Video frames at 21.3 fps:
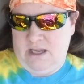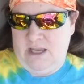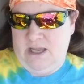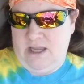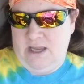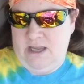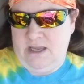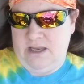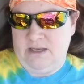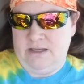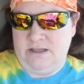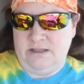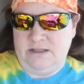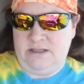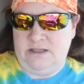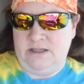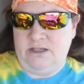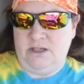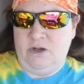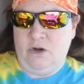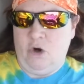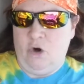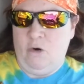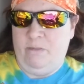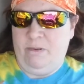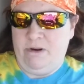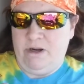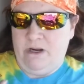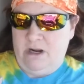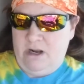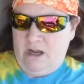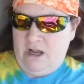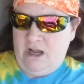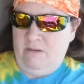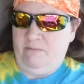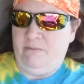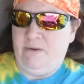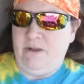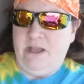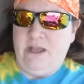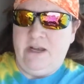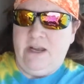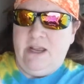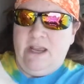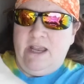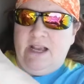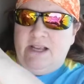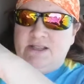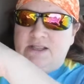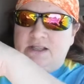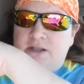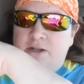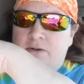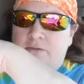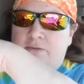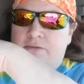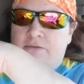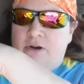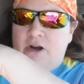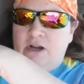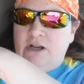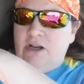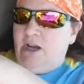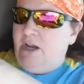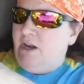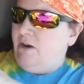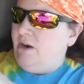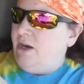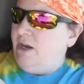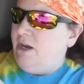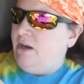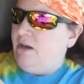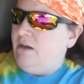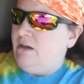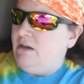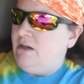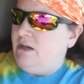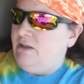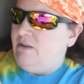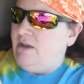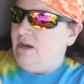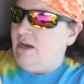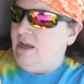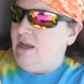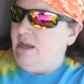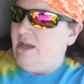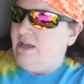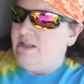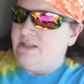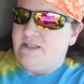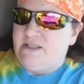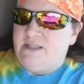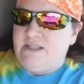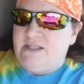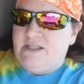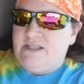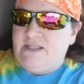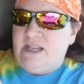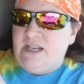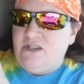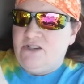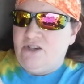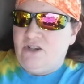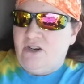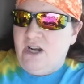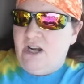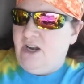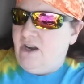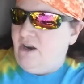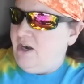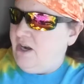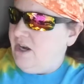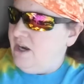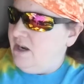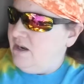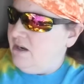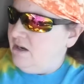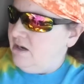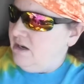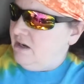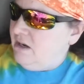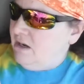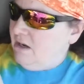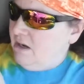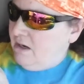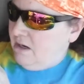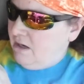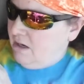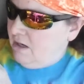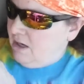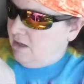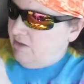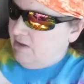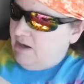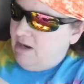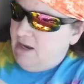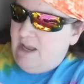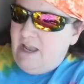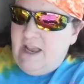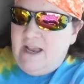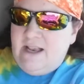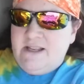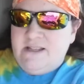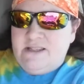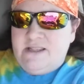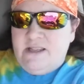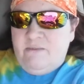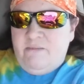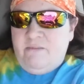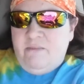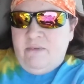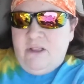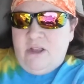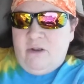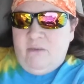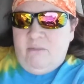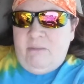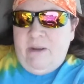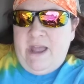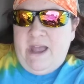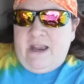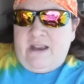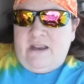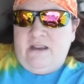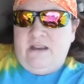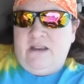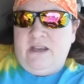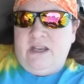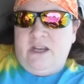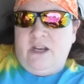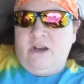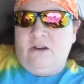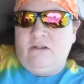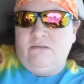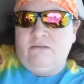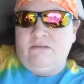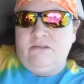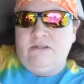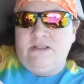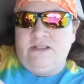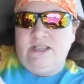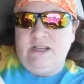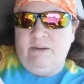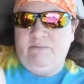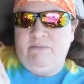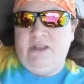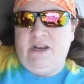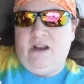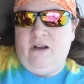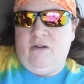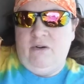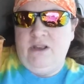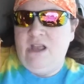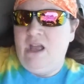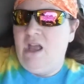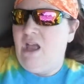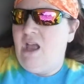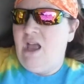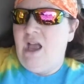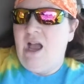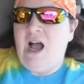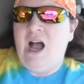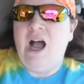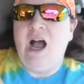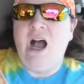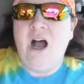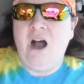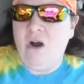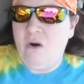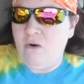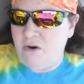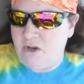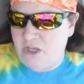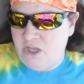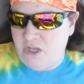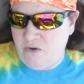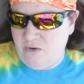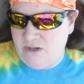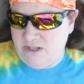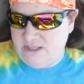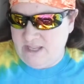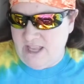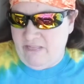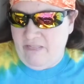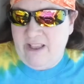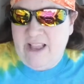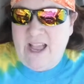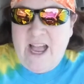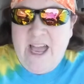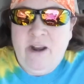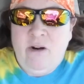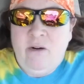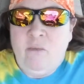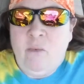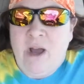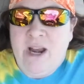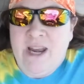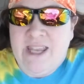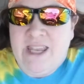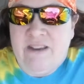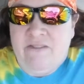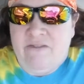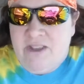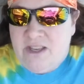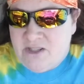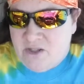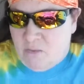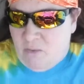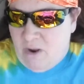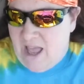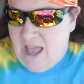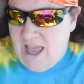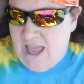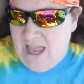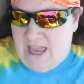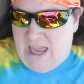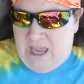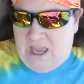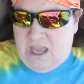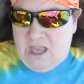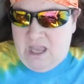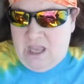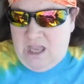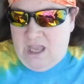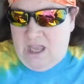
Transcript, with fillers: And you open it up and it has a little front area and then it has the center area and then it has the little back, you know, zip that Oh, How cute is that? Like, I don't want to give these away.